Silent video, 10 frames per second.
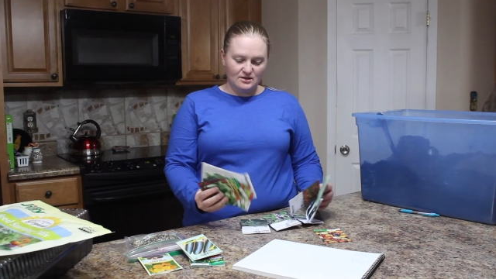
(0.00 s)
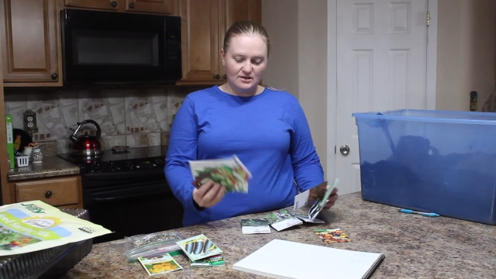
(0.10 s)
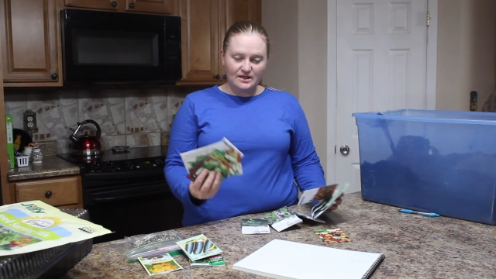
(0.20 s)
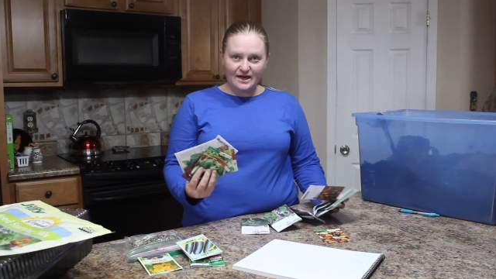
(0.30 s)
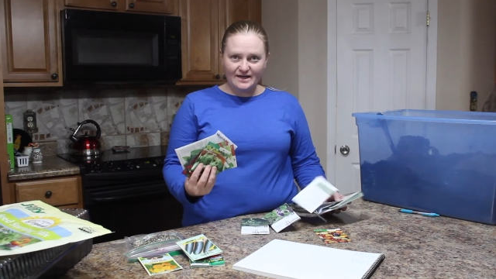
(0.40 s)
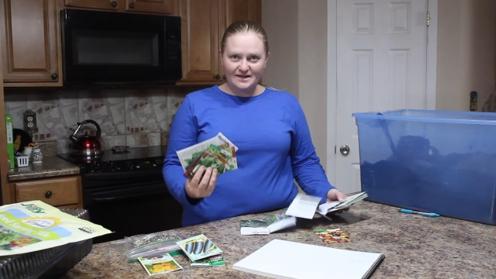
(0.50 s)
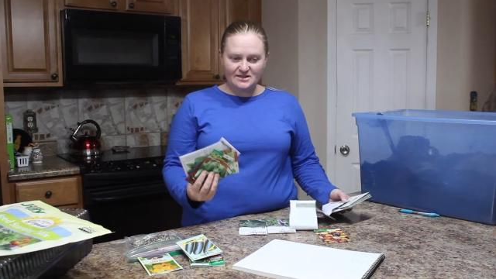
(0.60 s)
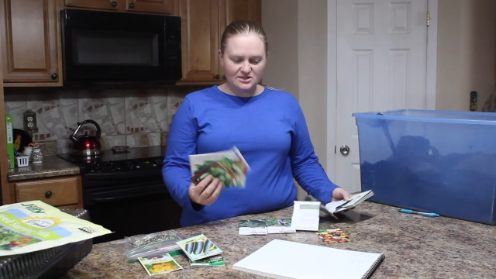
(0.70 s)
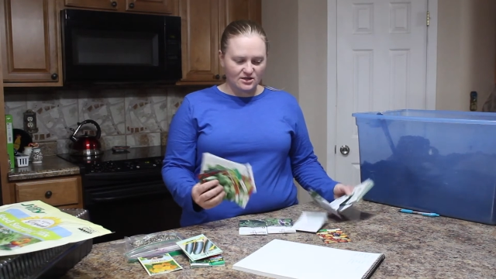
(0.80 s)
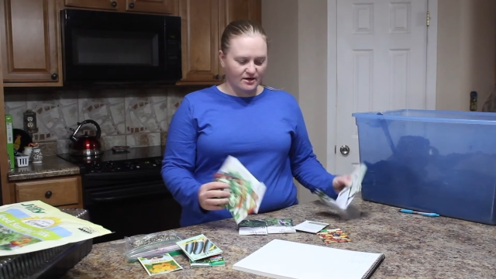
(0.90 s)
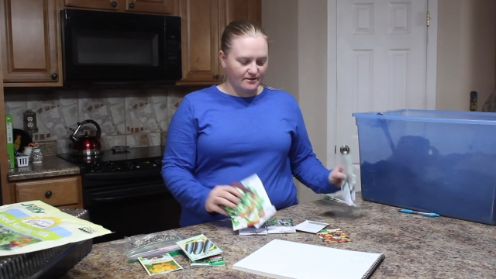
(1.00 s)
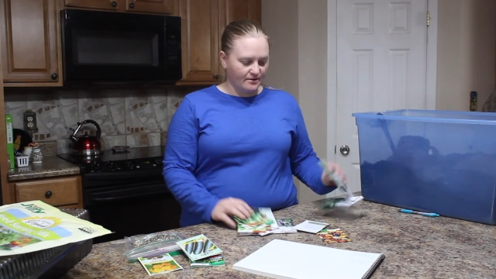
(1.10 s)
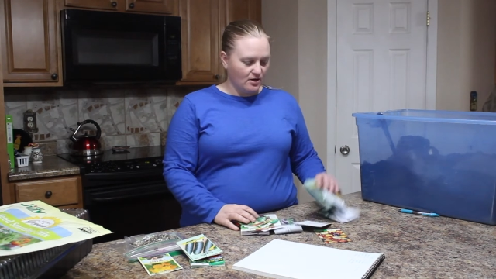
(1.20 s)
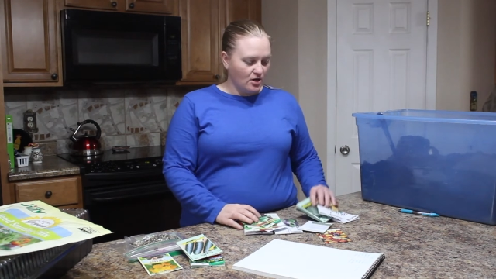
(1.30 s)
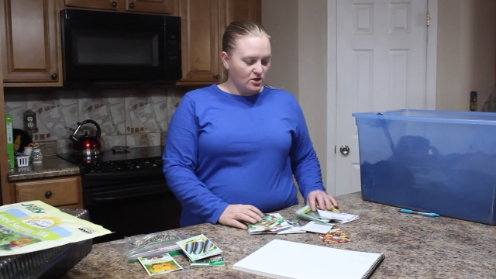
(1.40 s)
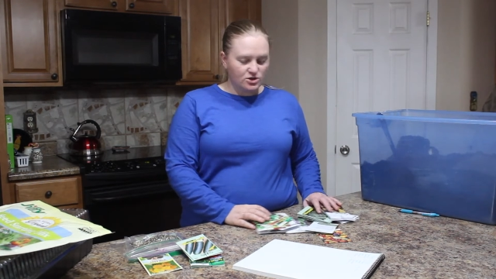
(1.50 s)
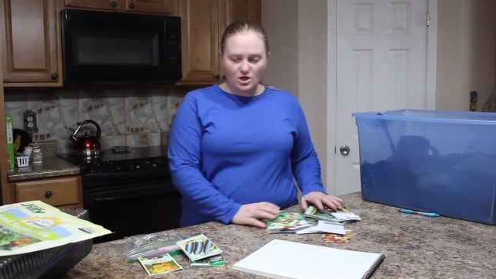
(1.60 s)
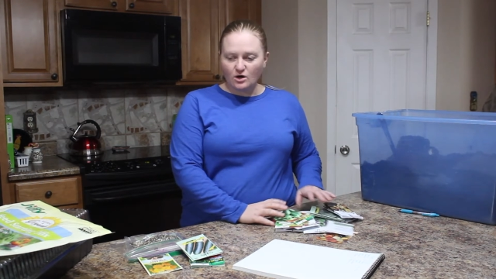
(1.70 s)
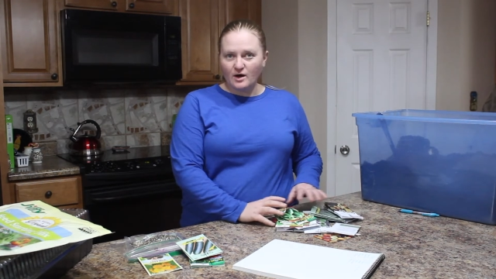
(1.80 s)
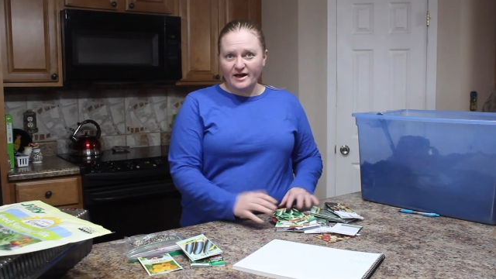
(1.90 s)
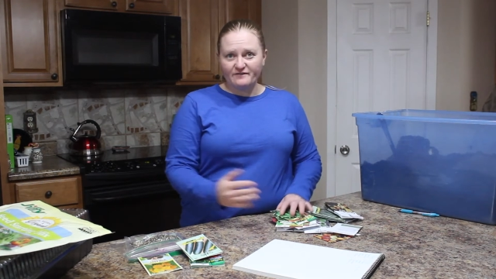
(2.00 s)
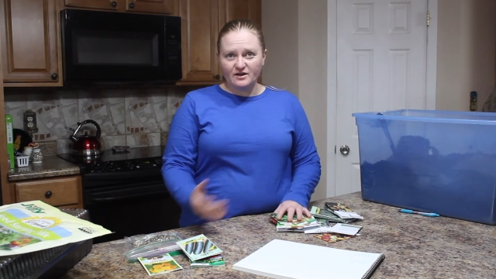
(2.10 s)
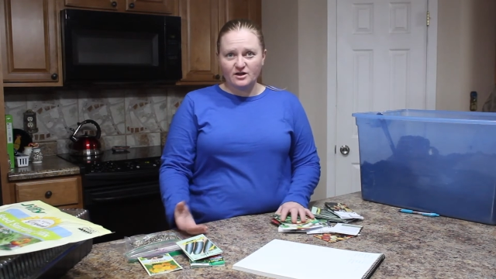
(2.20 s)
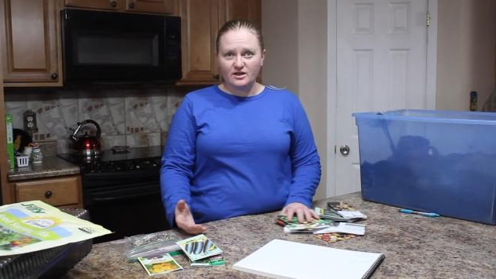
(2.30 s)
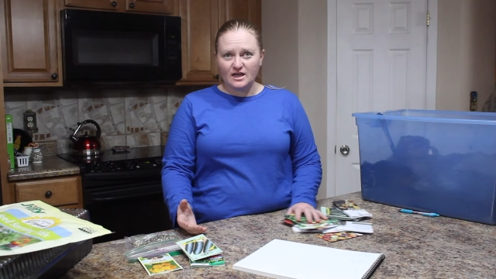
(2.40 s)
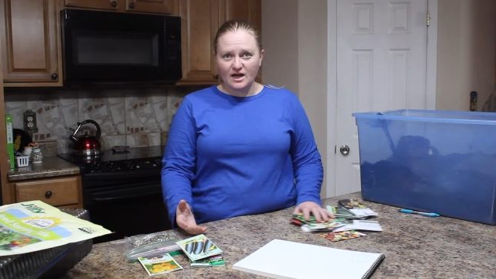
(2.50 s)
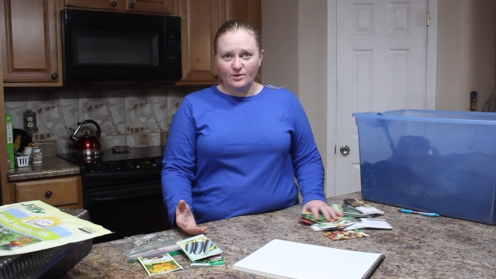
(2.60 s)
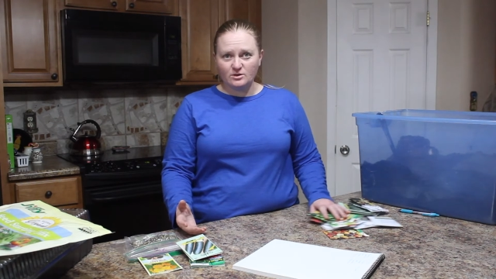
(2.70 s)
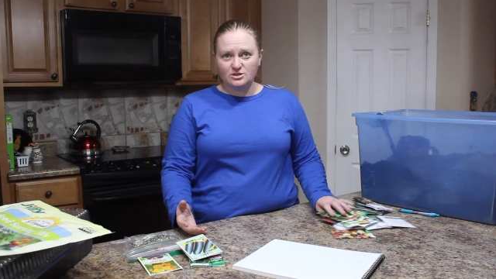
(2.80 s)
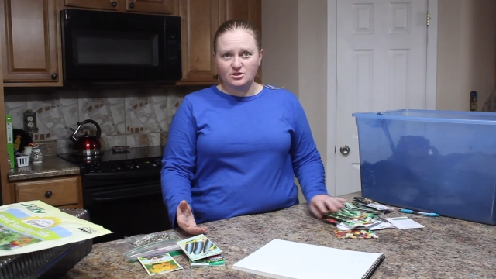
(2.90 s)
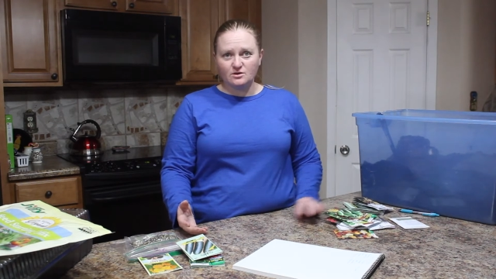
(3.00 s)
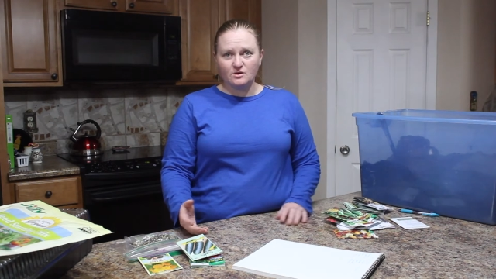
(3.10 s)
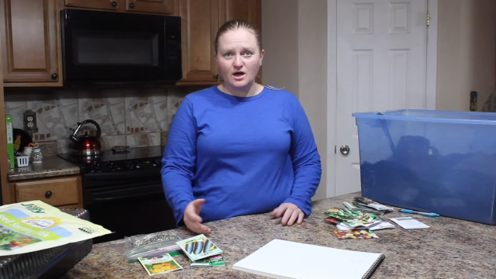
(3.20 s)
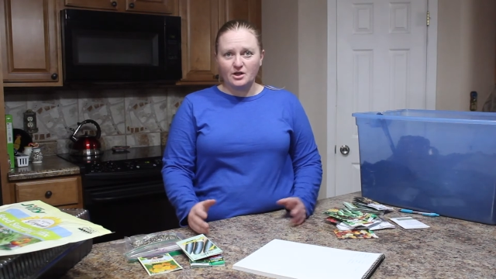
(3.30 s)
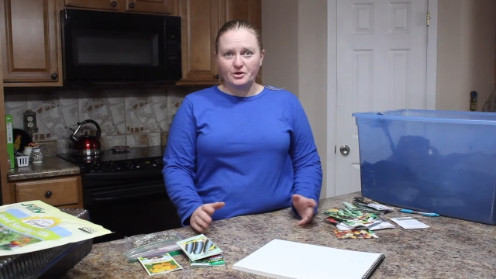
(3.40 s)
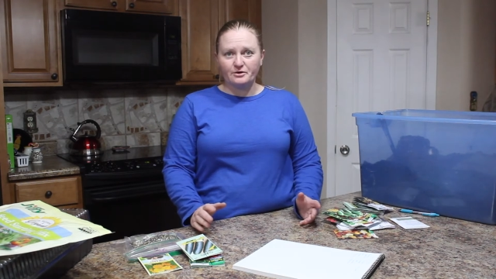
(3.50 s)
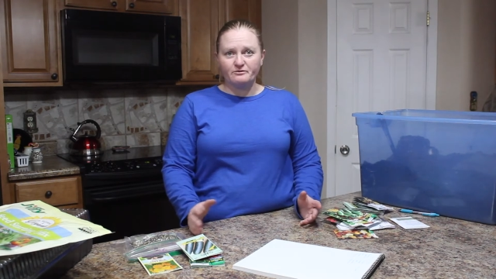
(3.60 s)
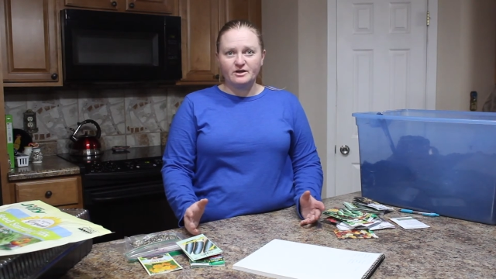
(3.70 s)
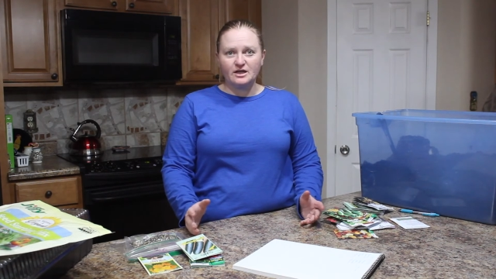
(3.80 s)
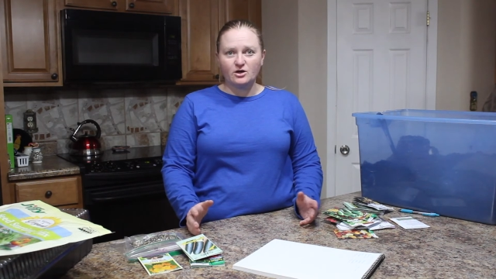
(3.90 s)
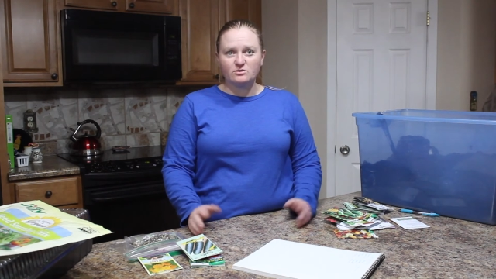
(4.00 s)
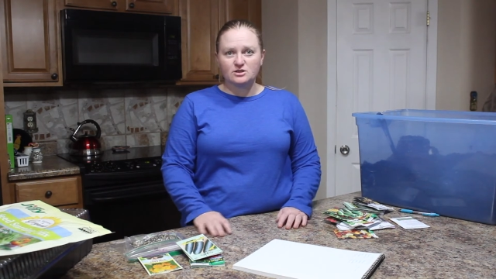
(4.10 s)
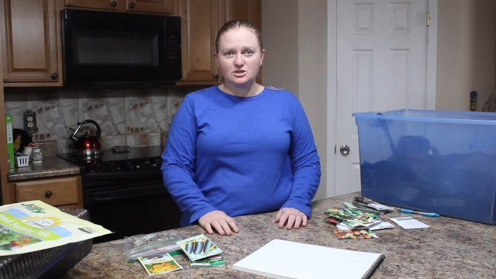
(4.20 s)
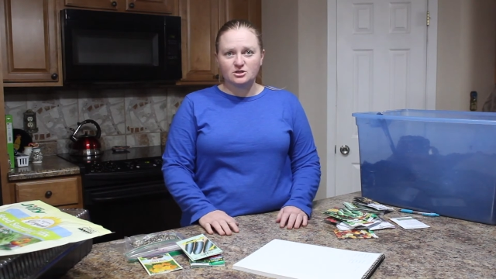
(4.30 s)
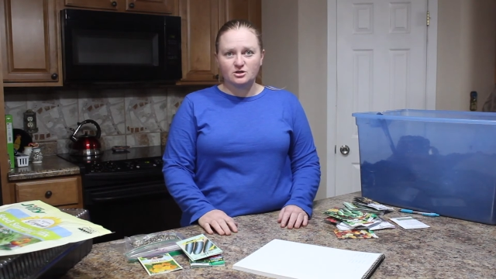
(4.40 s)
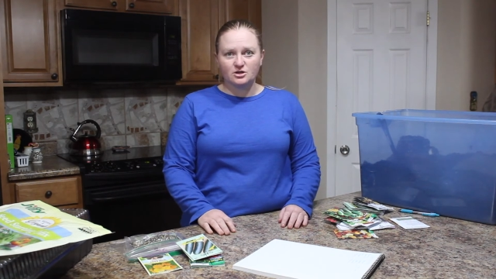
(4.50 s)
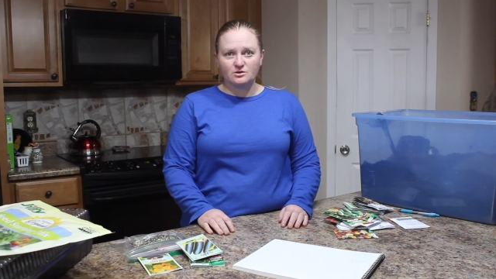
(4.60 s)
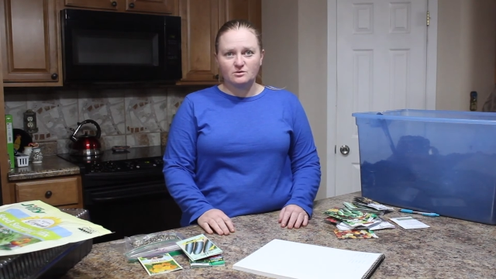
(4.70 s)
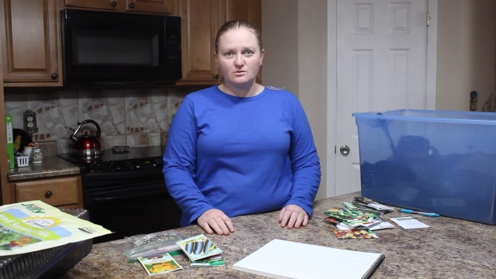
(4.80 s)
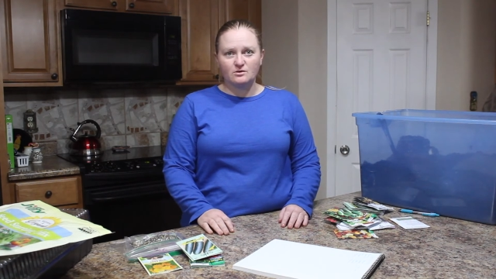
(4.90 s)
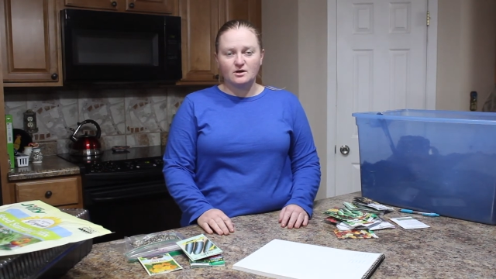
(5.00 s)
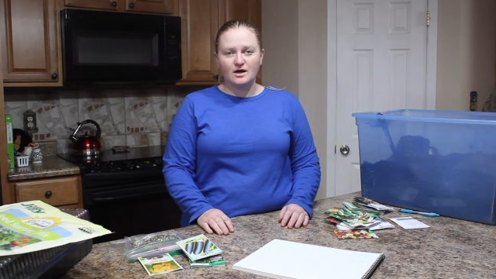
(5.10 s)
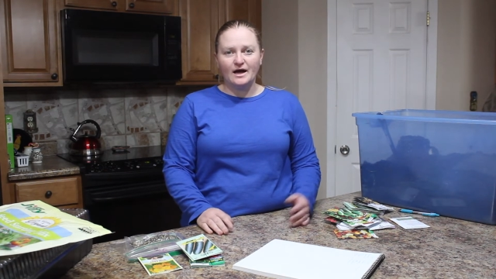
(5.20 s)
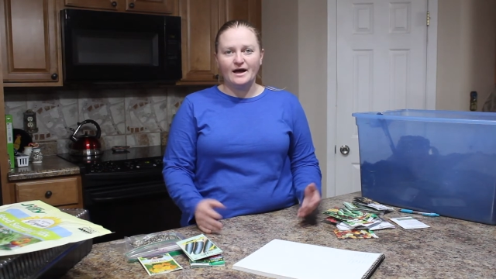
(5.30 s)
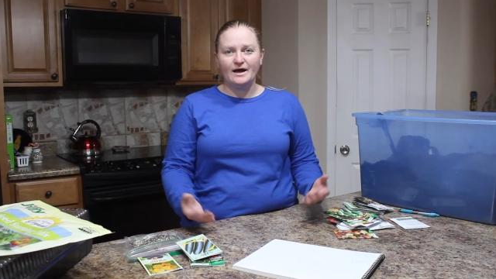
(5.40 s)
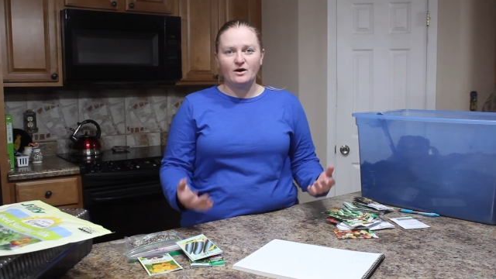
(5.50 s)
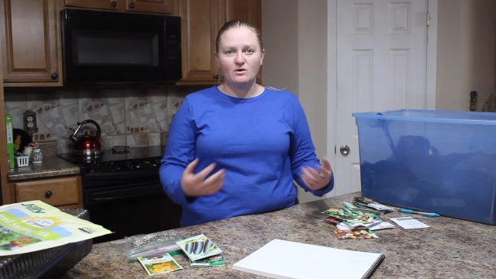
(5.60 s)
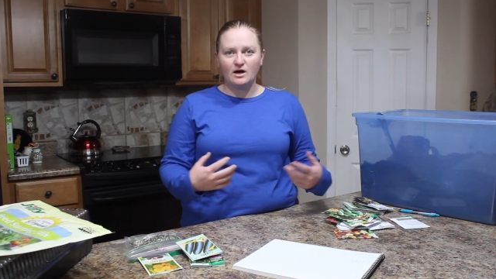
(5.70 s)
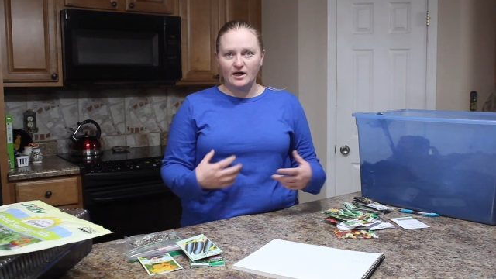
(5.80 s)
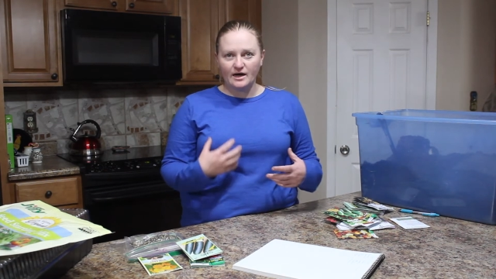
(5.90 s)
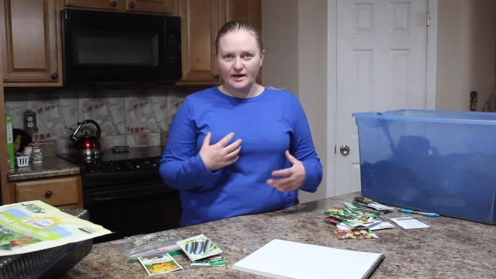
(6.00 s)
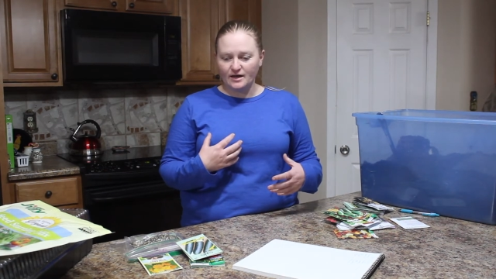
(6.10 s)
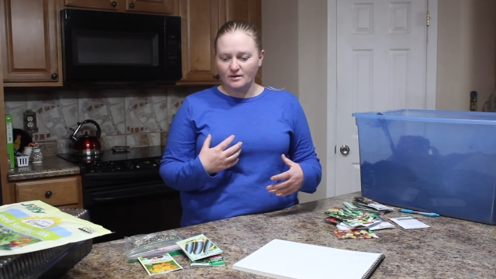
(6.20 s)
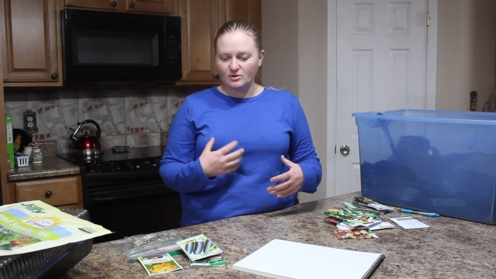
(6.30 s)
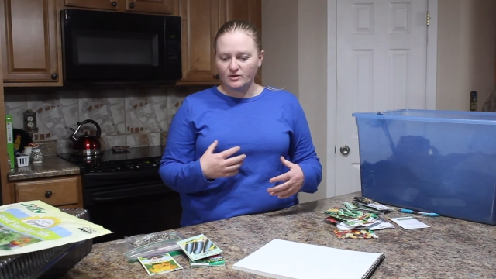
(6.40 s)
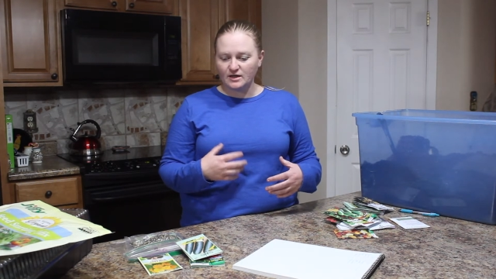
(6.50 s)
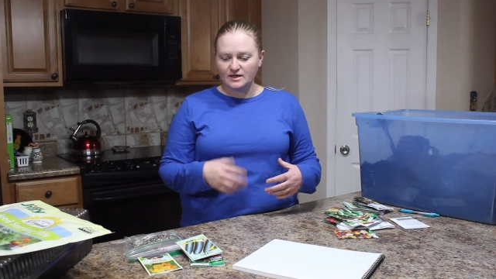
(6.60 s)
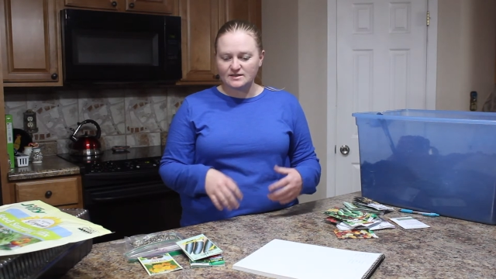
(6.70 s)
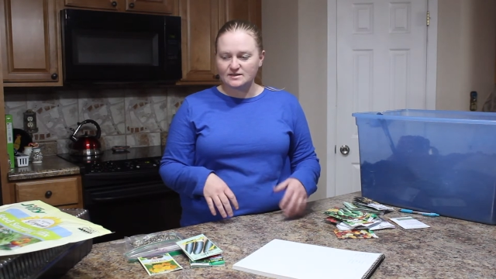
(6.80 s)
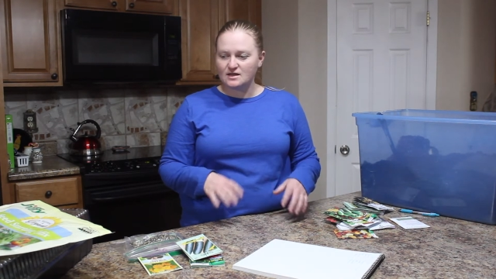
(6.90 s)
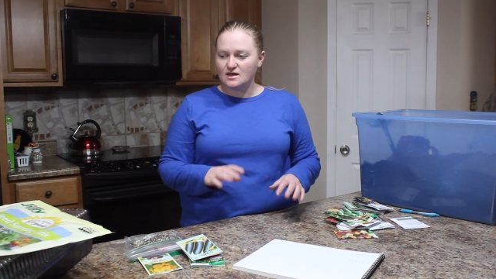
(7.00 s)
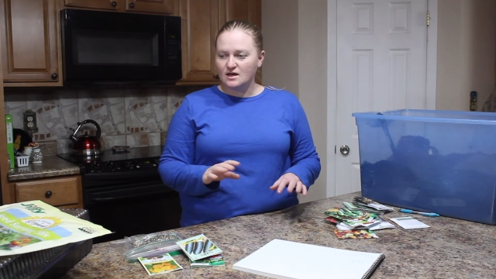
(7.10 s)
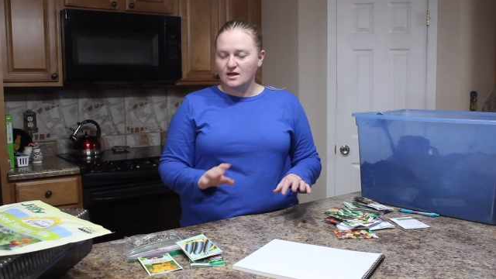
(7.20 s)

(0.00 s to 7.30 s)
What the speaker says: that I need to start. So I figured that I would do a little video to show you how I am doing this.